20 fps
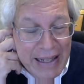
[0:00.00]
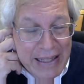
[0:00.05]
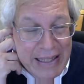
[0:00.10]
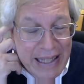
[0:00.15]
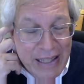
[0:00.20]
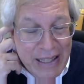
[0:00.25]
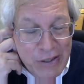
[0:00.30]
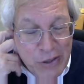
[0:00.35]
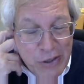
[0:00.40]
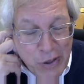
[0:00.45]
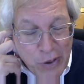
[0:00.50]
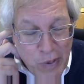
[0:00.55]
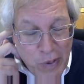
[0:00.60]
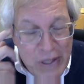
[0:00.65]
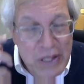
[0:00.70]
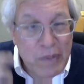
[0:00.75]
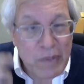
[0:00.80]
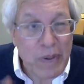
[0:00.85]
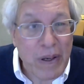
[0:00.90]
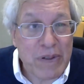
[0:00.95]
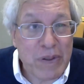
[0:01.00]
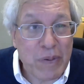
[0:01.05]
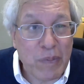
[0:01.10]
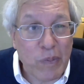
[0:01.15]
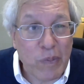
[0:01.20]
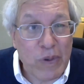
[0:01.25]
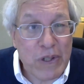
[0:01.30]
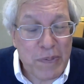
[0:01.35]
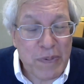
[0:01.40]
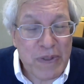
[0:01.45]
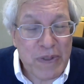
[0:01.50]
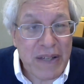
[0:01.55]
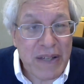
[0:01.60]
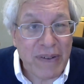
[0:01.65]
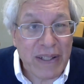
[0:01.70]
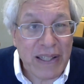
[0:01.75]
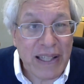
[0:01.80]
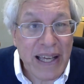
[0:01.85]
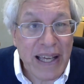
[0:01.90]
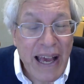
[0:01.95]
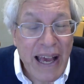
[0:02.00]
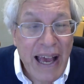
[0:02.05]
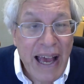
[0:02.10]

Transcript: To answer your question, perhaps more specifically,